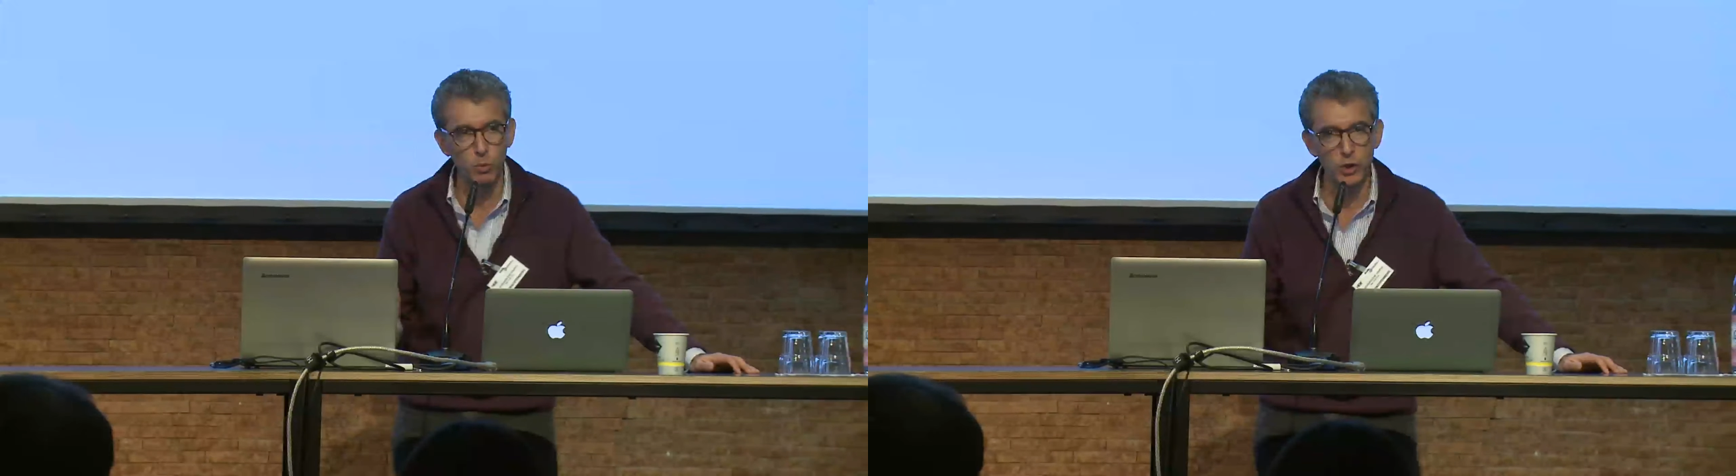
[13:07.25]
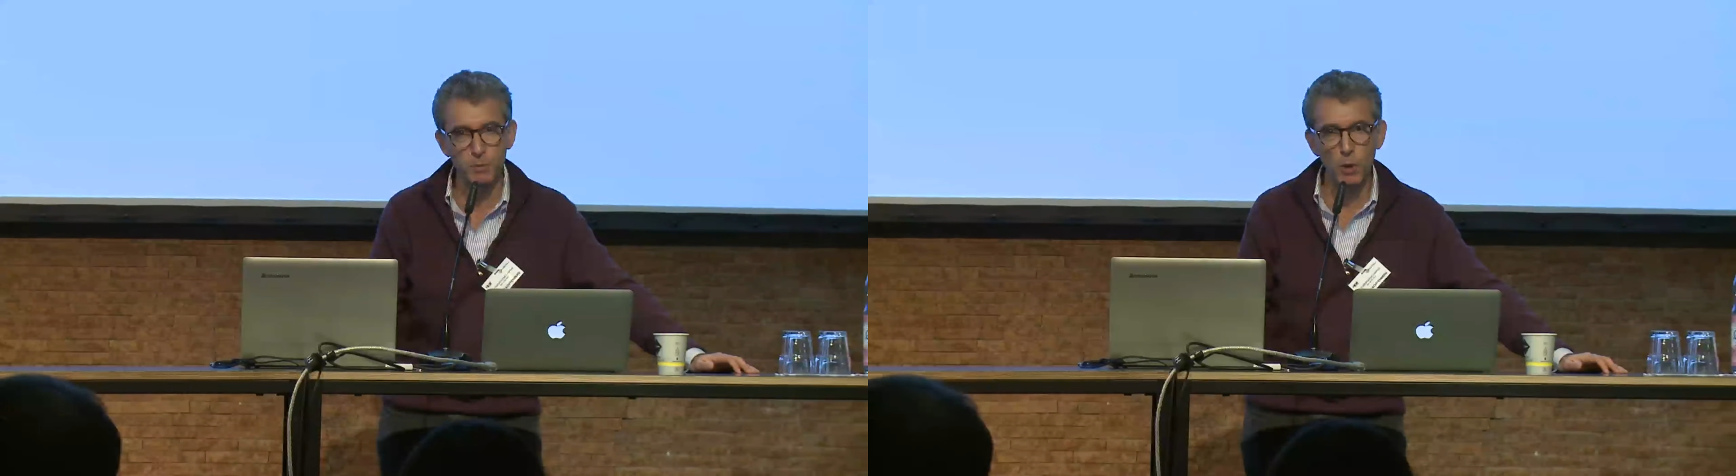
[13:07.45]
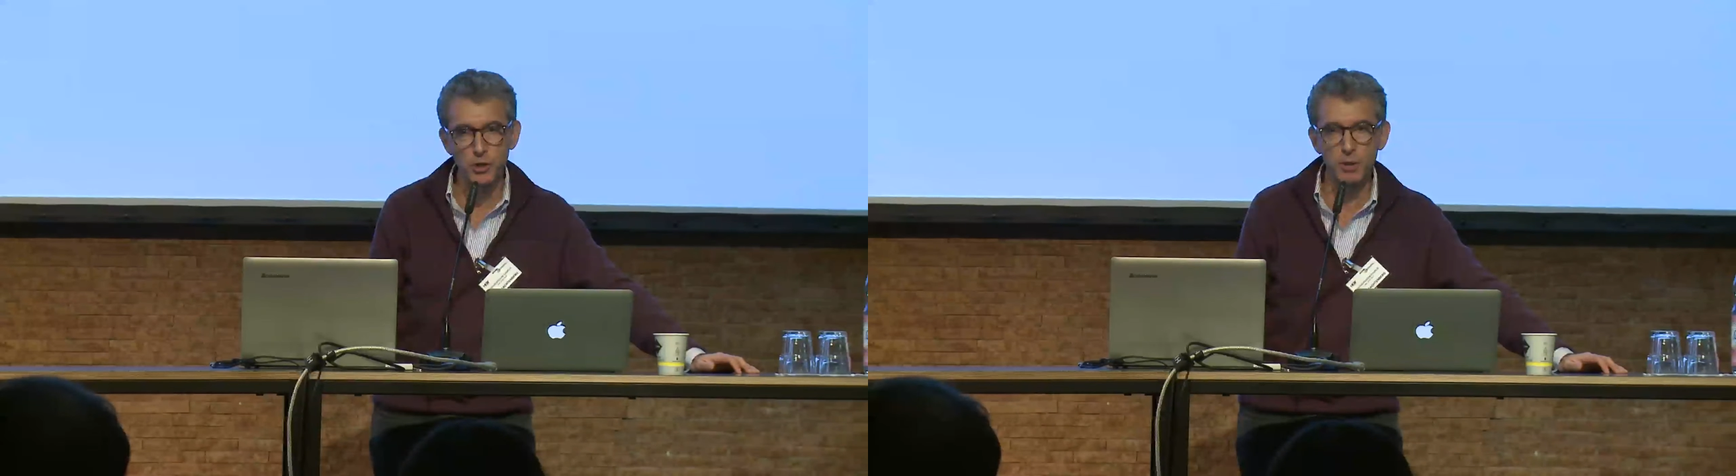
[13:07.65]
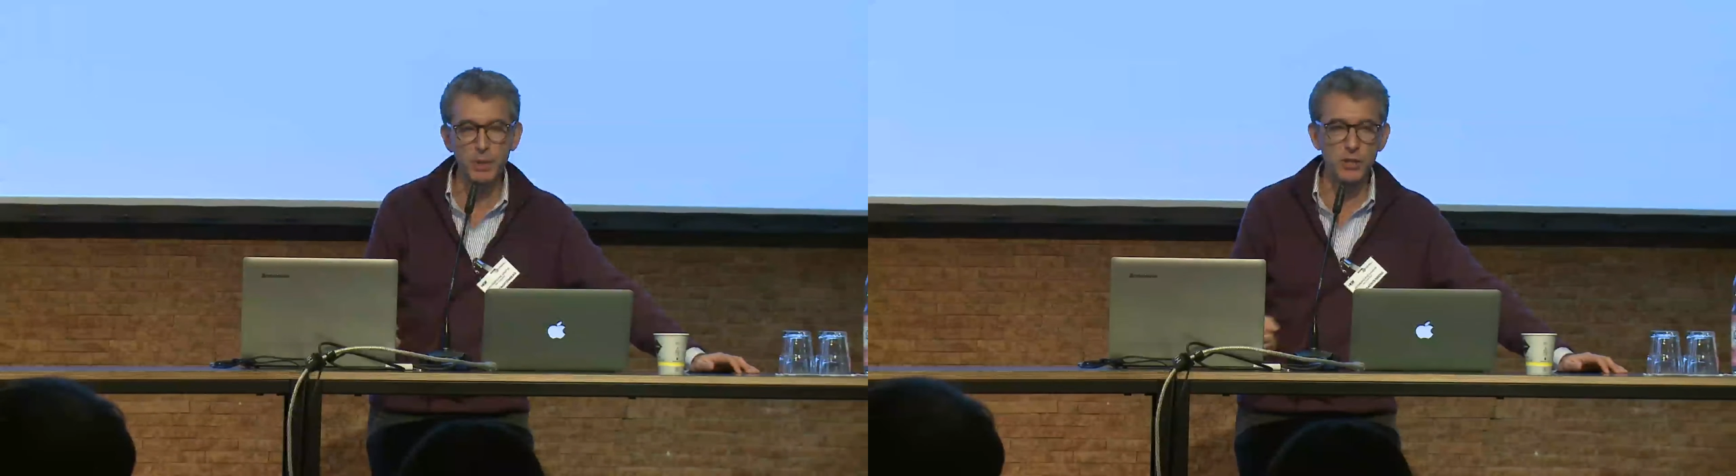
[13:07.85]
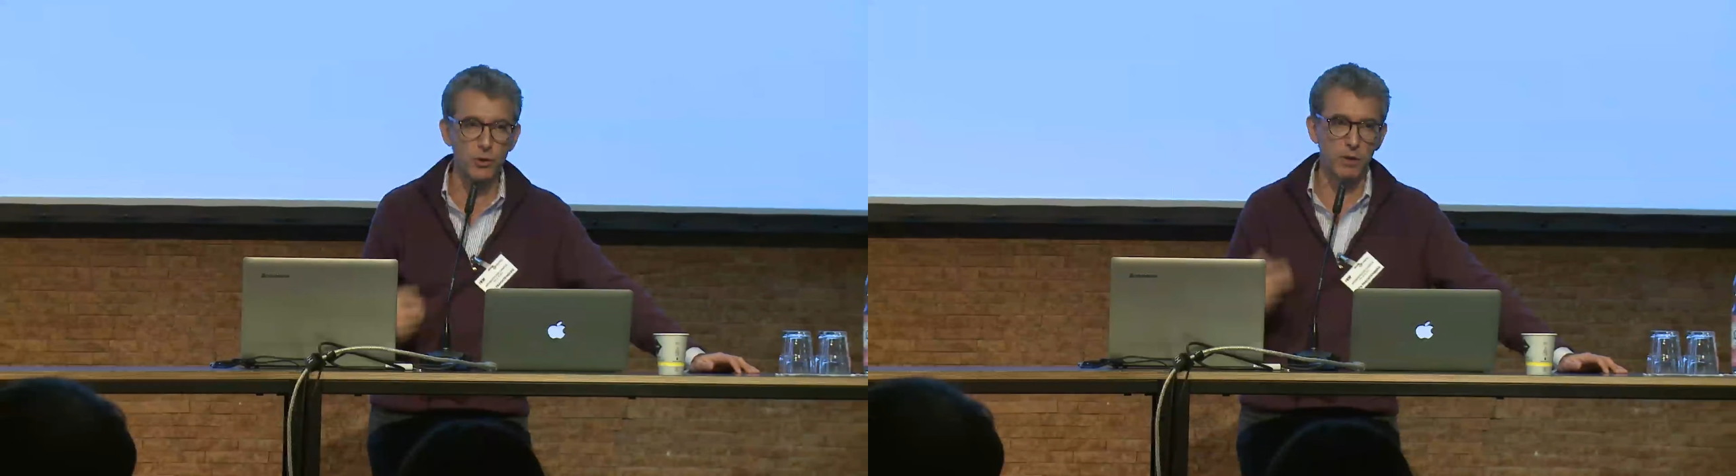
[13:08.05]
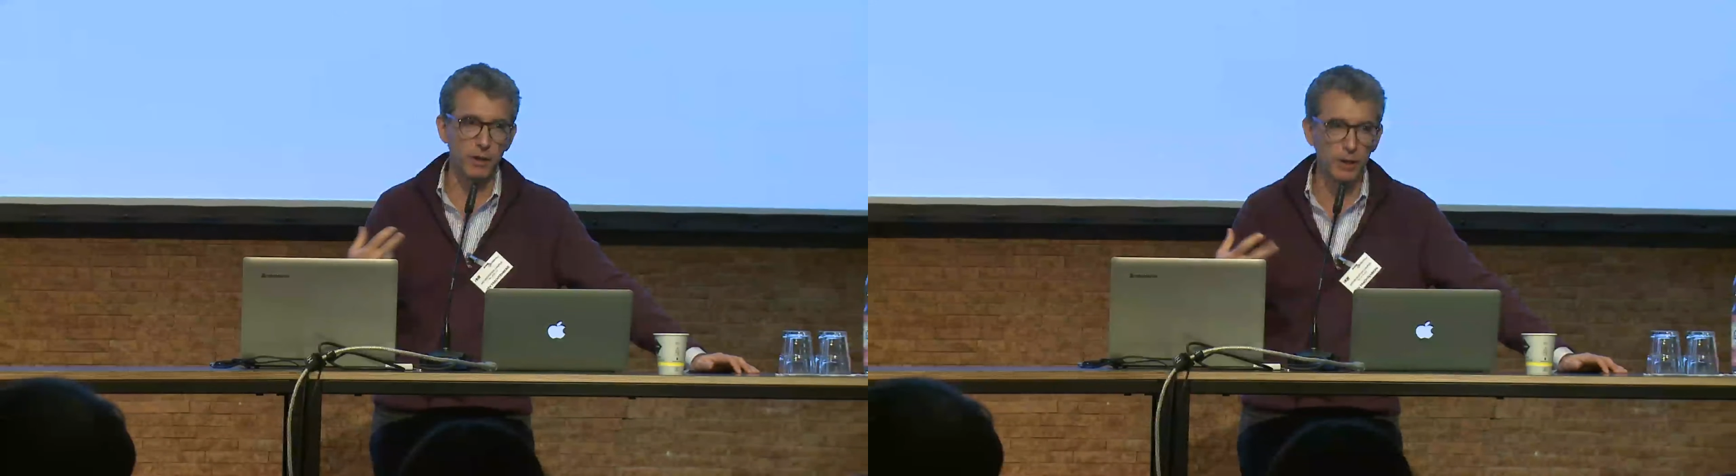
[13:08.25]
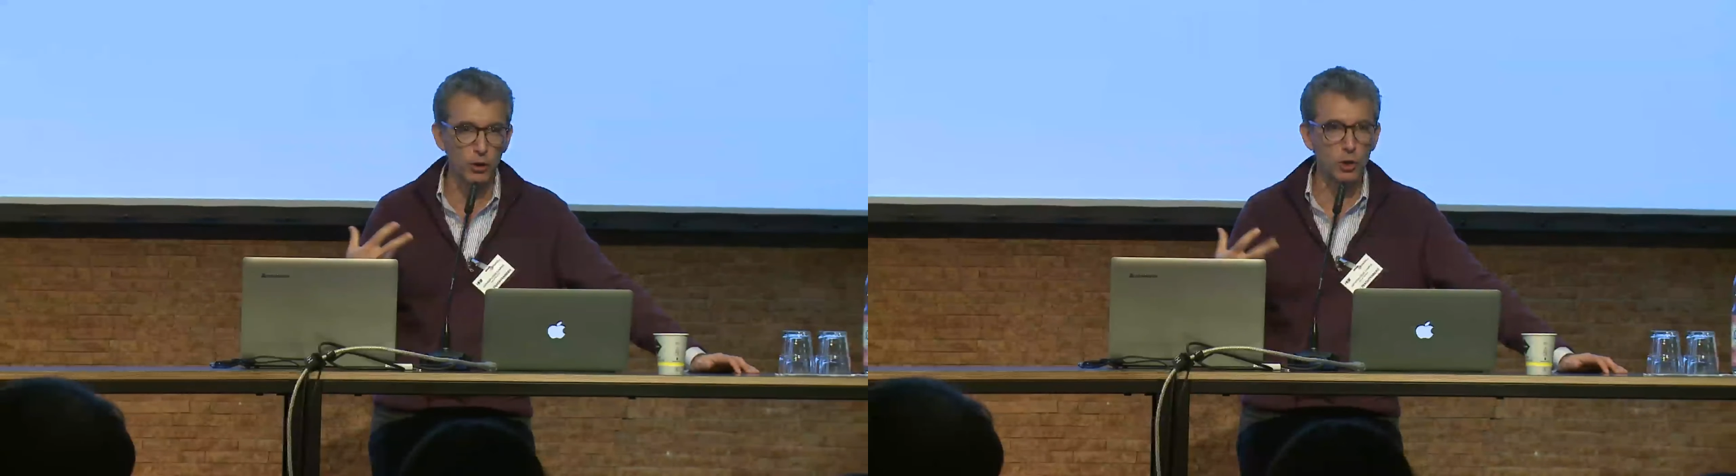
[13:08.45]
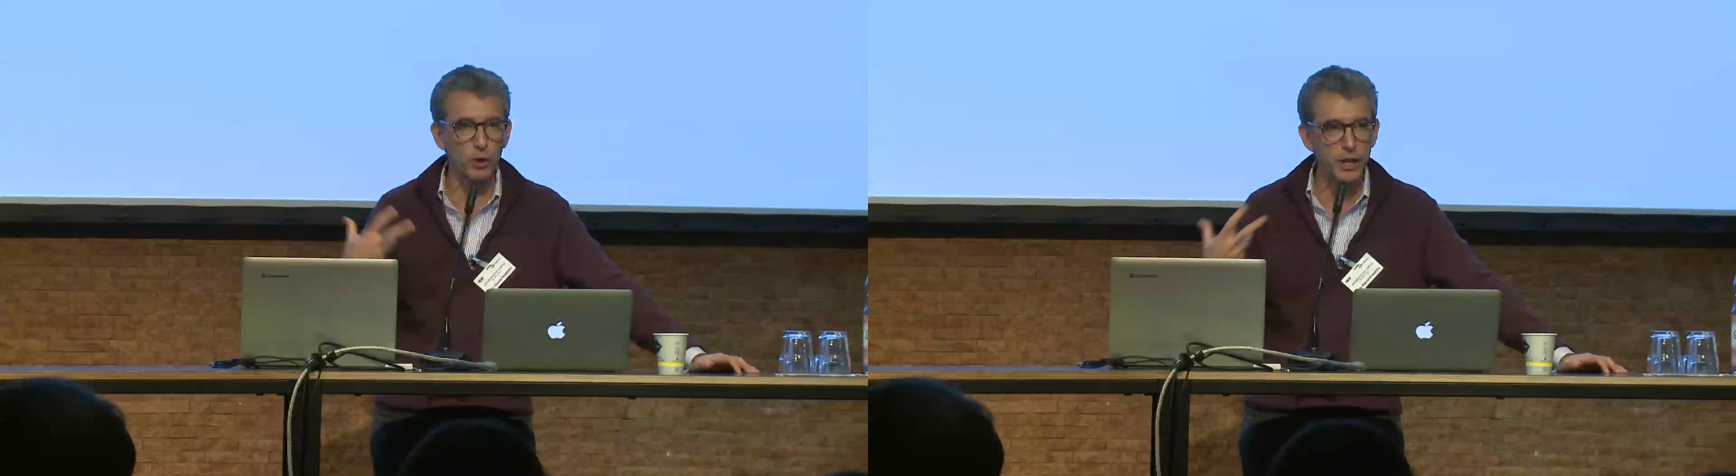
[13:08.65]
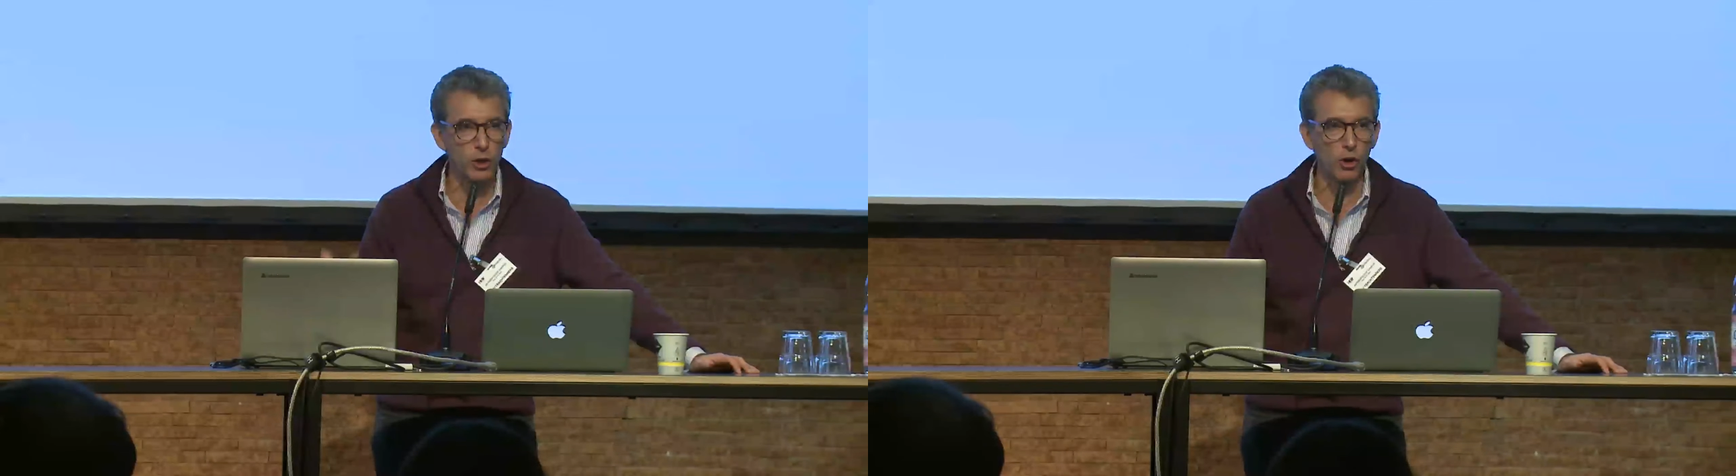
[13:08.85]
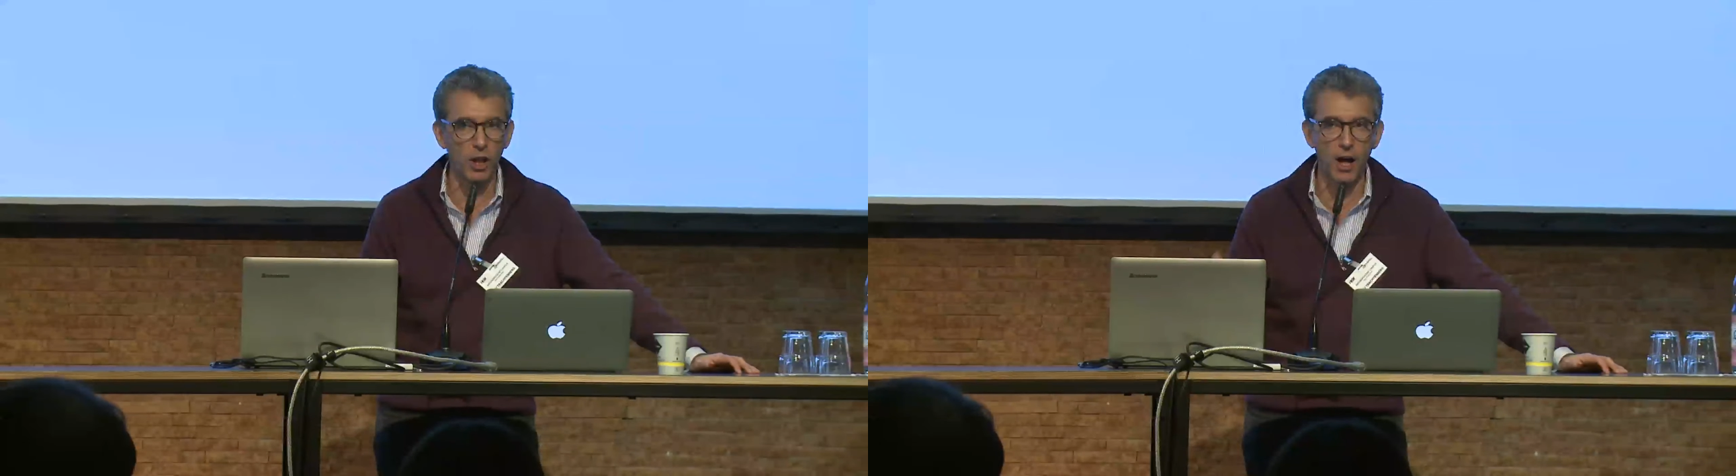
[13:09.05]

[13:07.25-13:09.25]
We're supposed to be sort of a little critical